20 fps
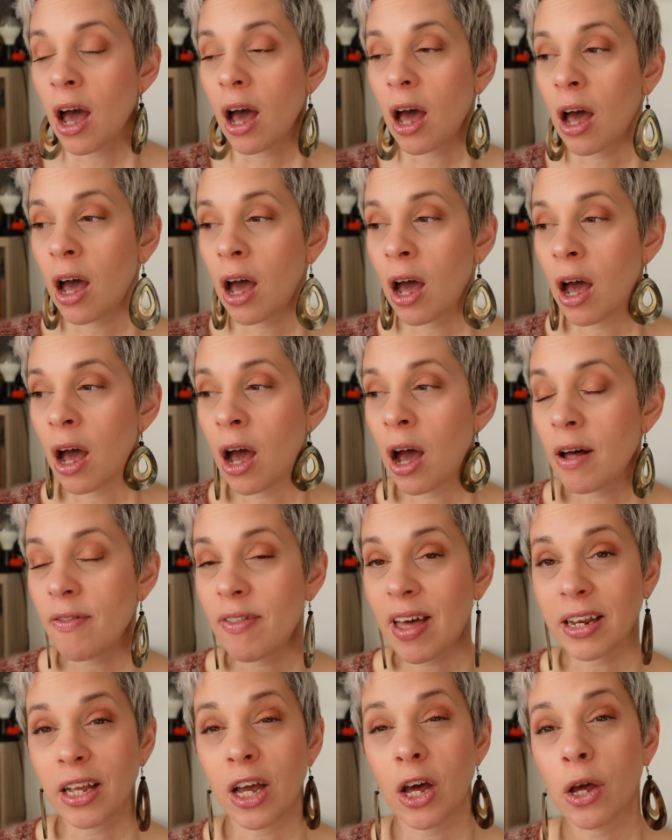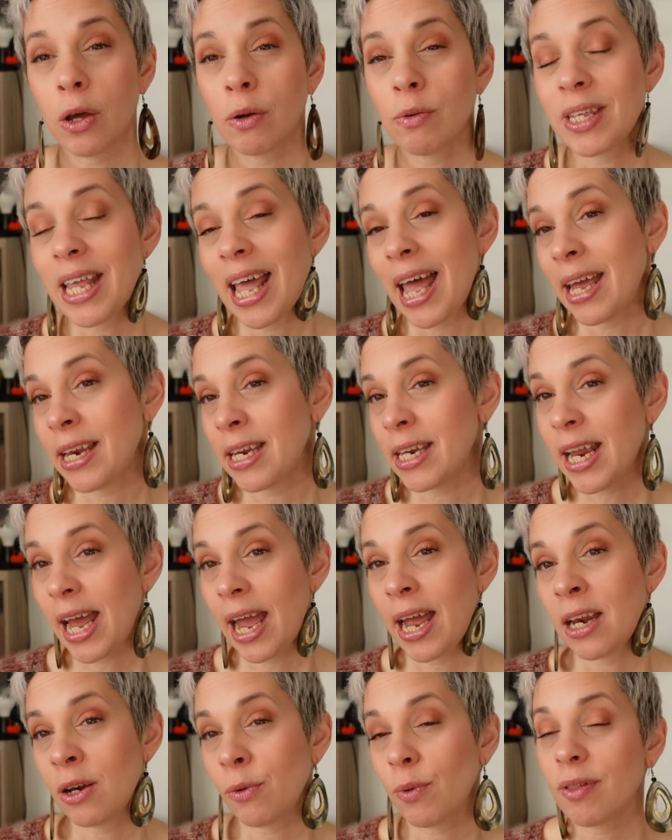that goes hand in
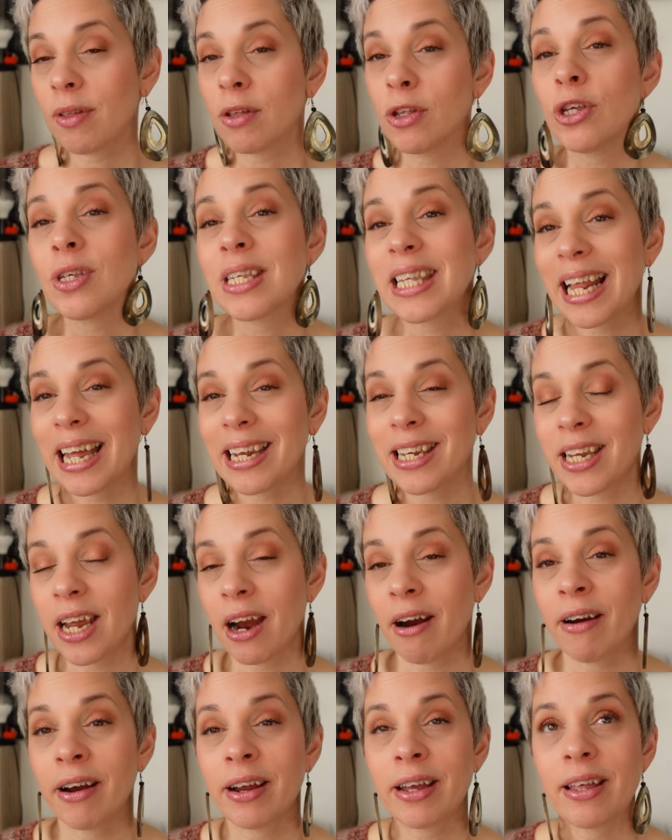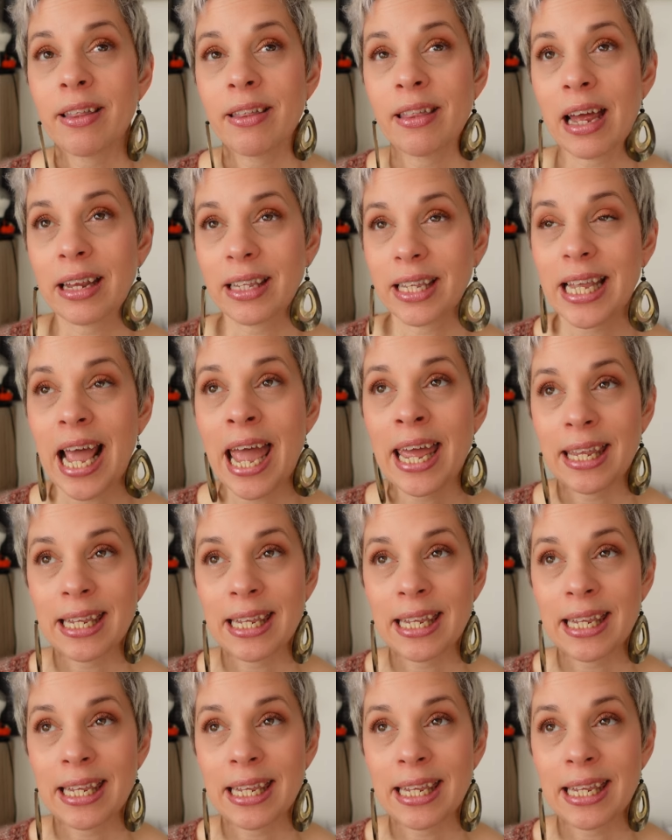hand with a newsletter that's